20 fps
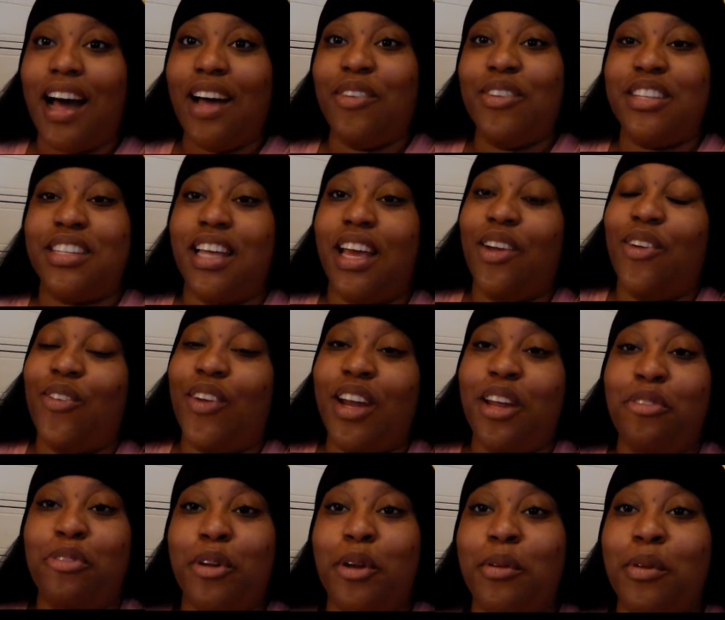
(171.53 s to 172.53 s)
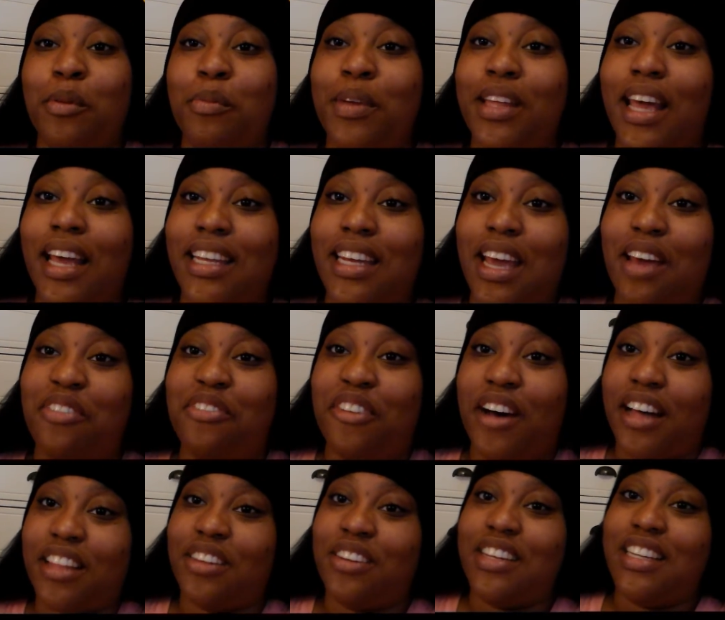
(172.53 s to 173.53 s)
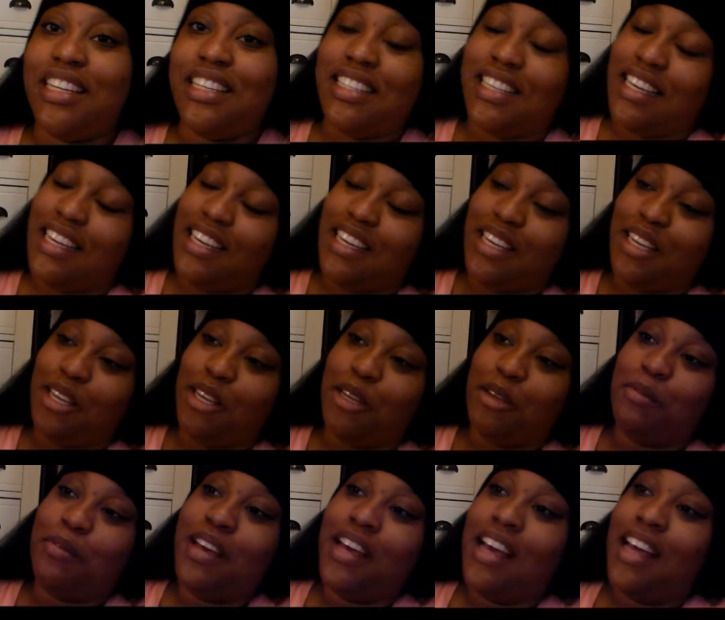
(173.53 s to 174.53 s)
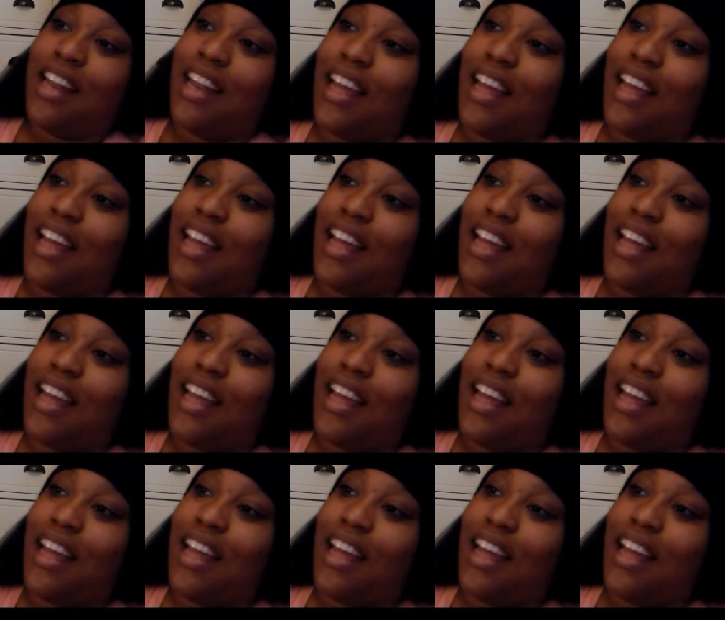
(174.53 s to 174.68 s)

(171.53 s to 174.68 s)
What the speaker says: I was like ready for them to be like that fatherly team.